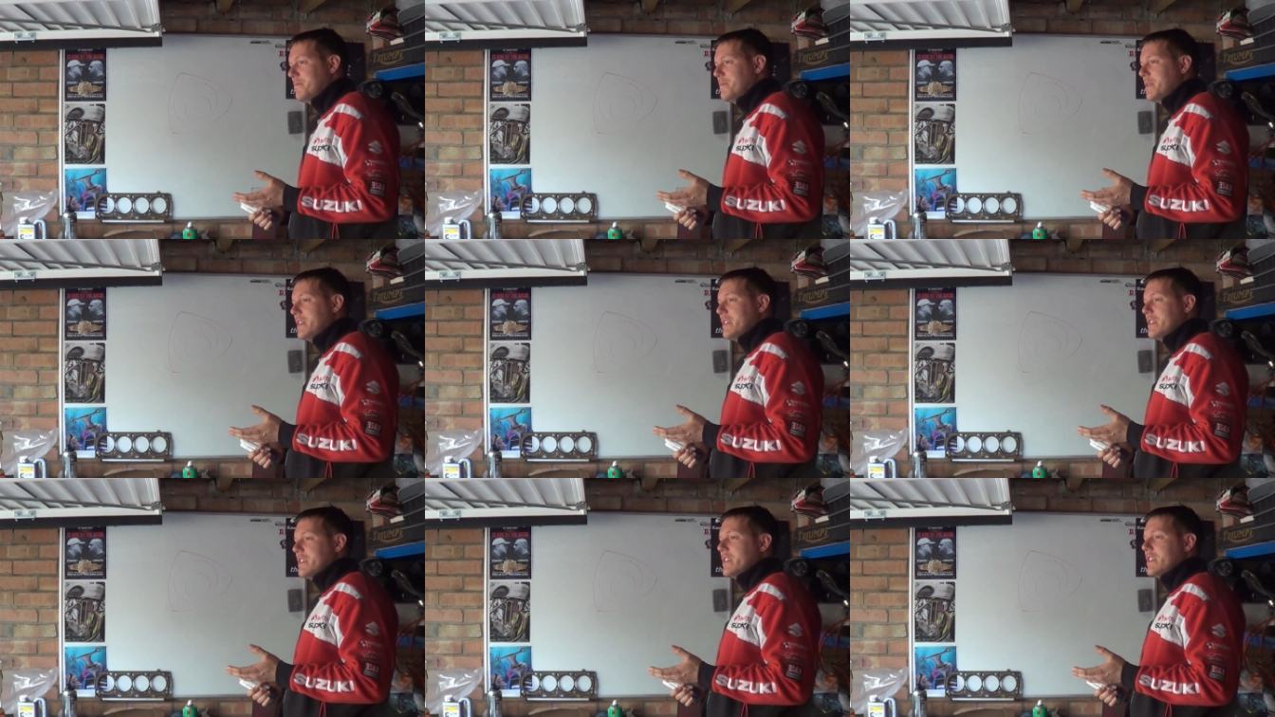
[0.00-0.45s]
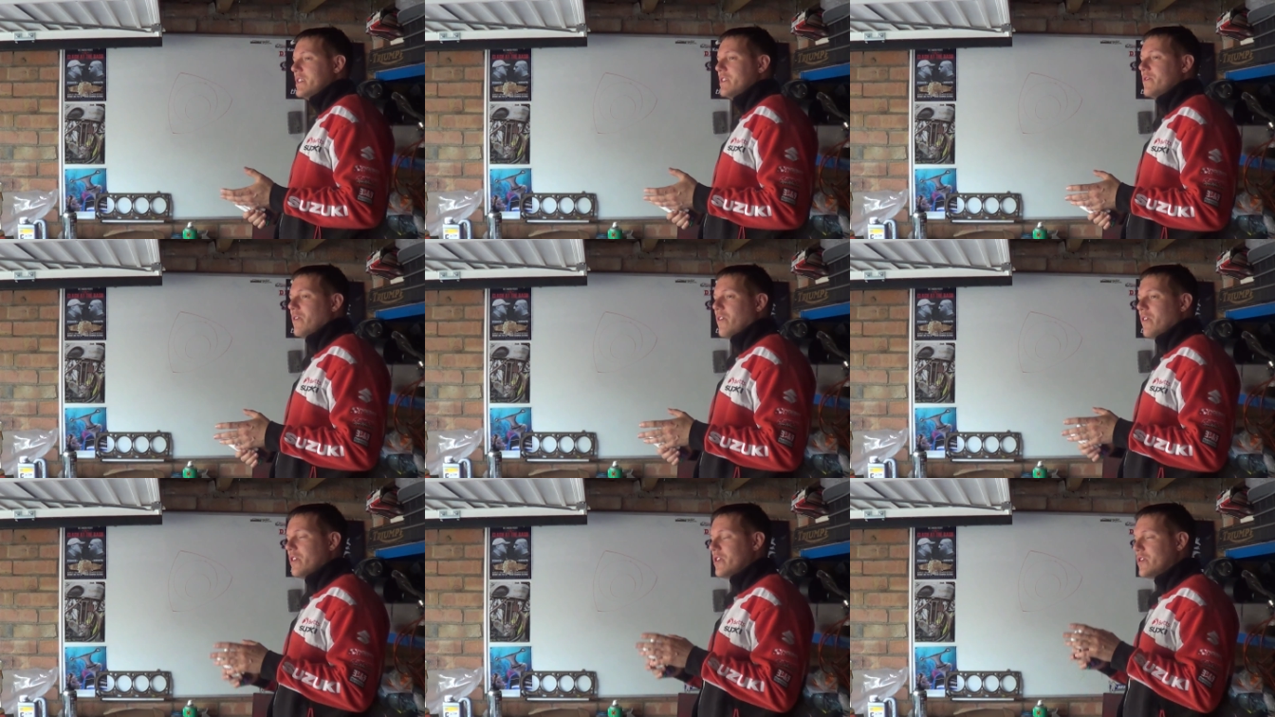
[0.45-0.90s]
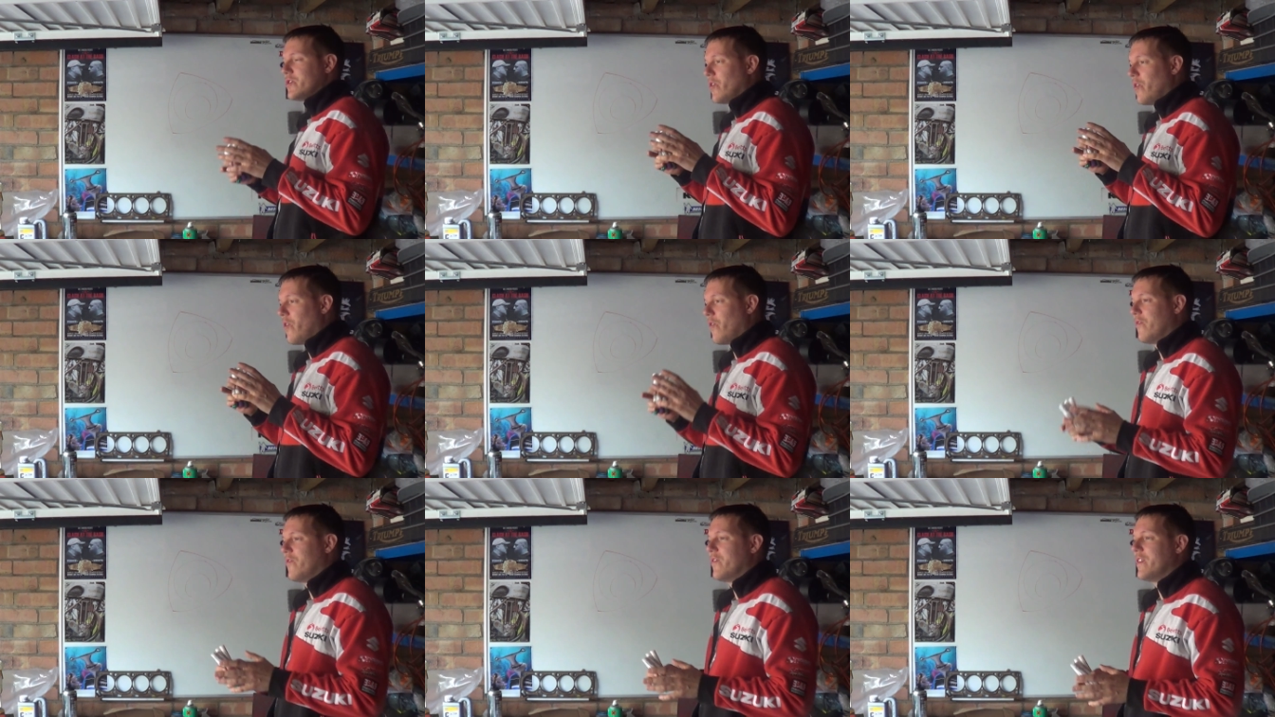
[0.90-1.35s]
means that it's not as
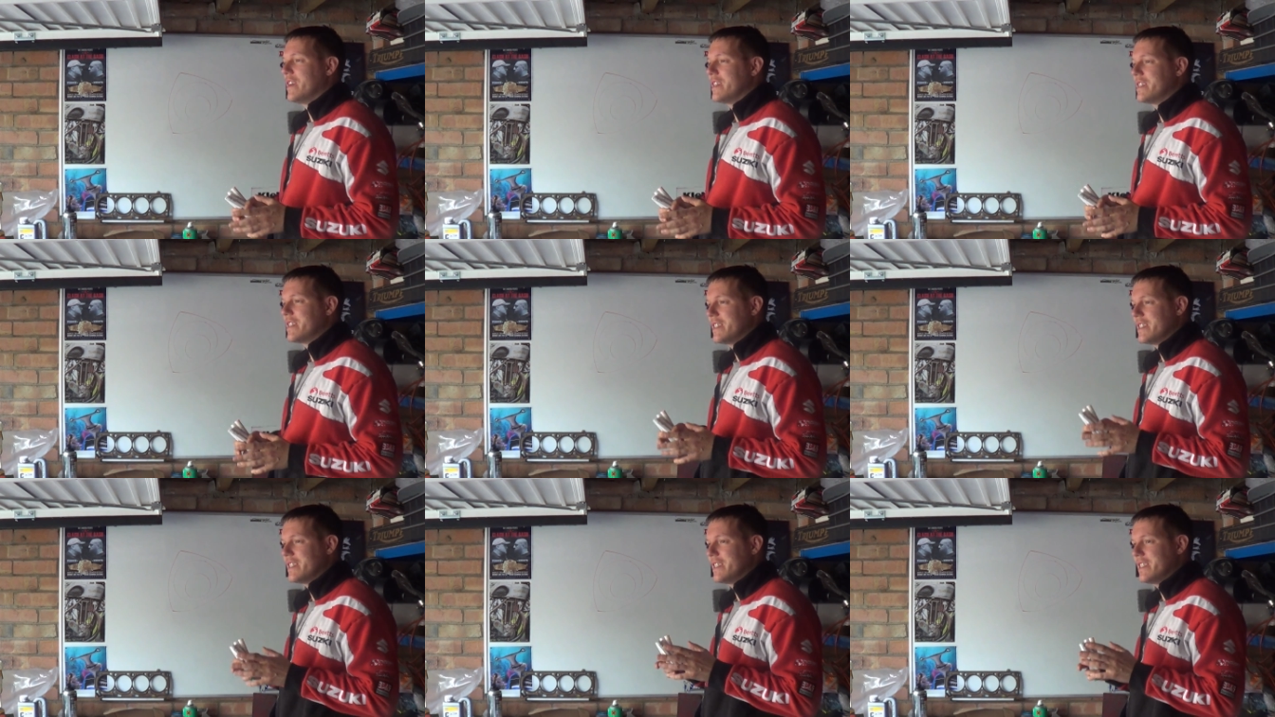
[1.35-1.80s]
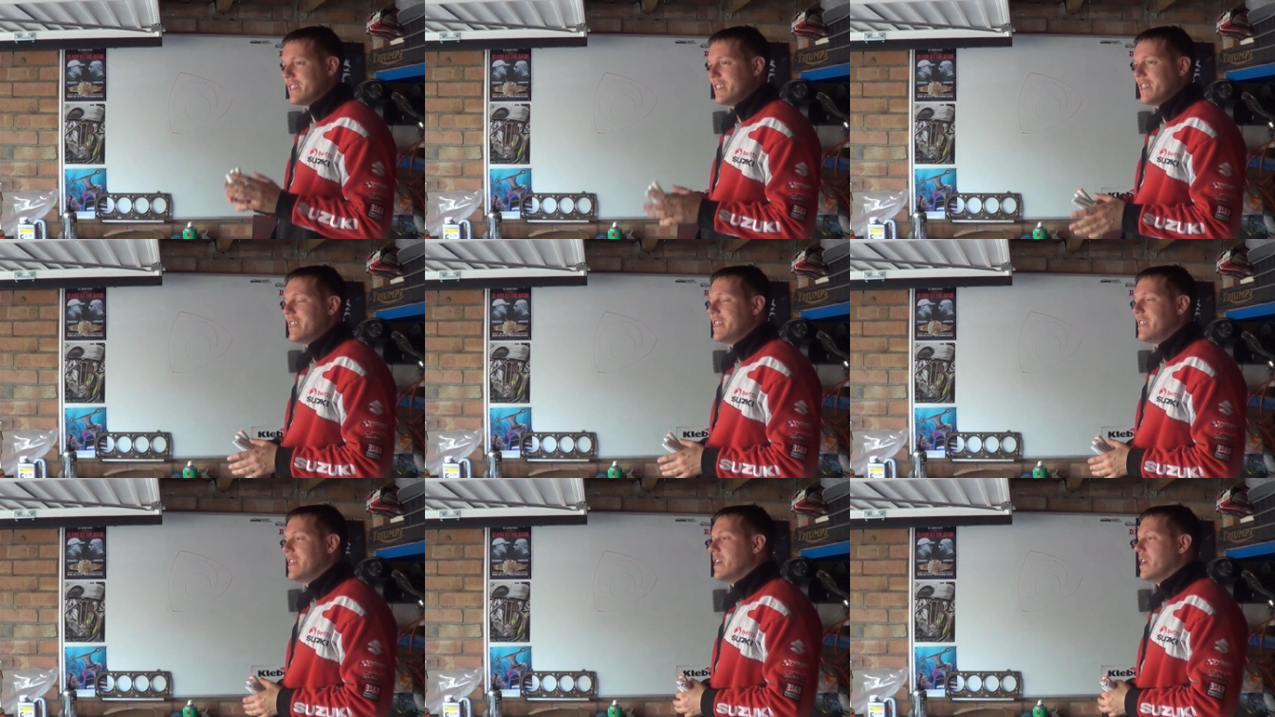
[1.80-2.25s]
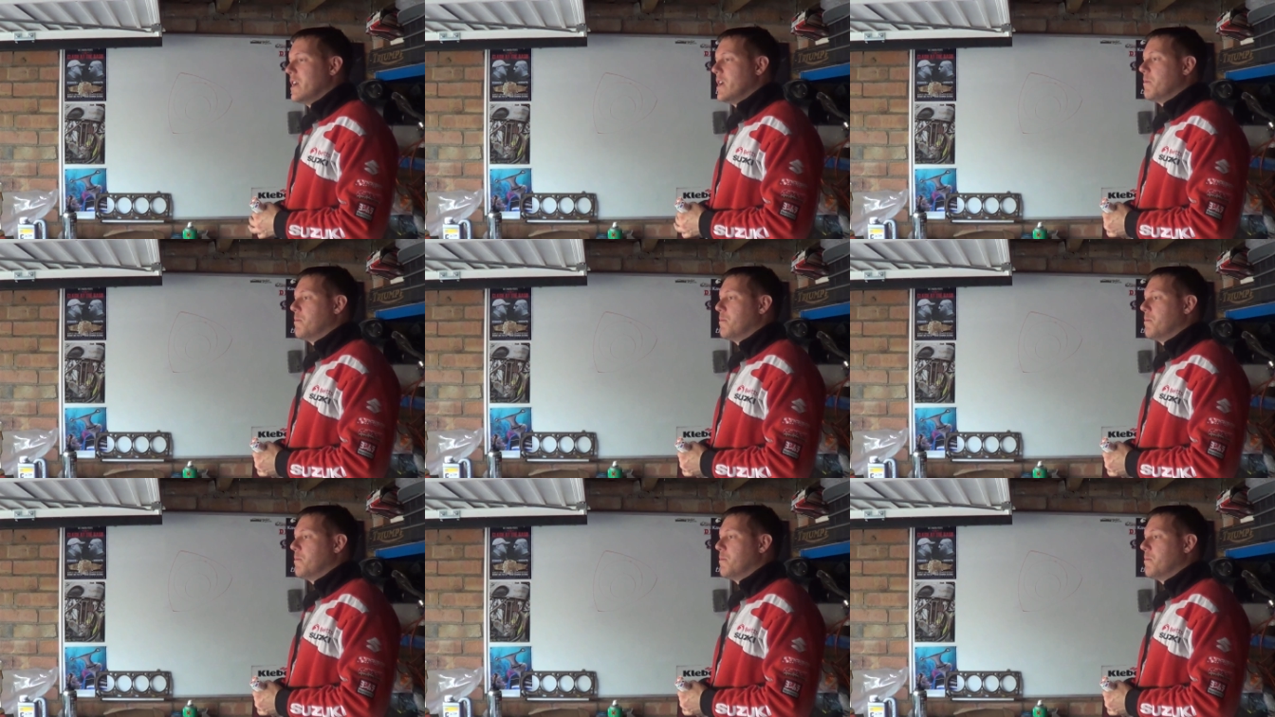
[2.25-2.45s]
obvious to see,